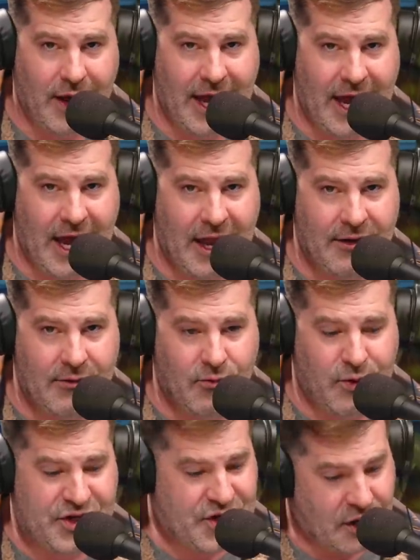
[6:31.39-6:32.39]

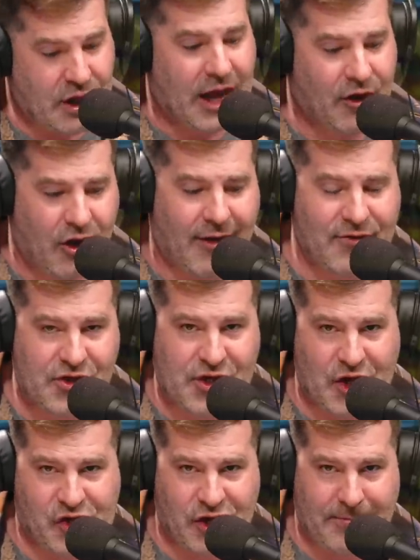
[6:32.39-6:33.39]
And we see a lot of
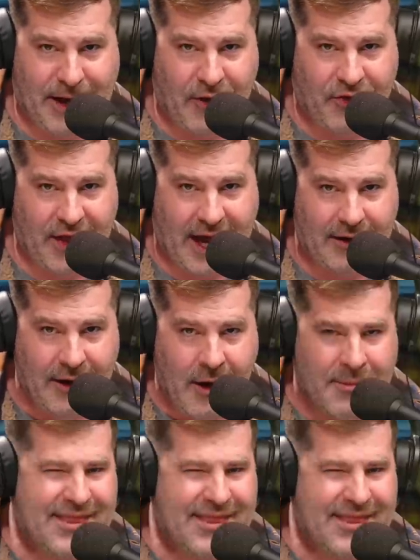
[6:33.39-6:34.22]
conversation about that.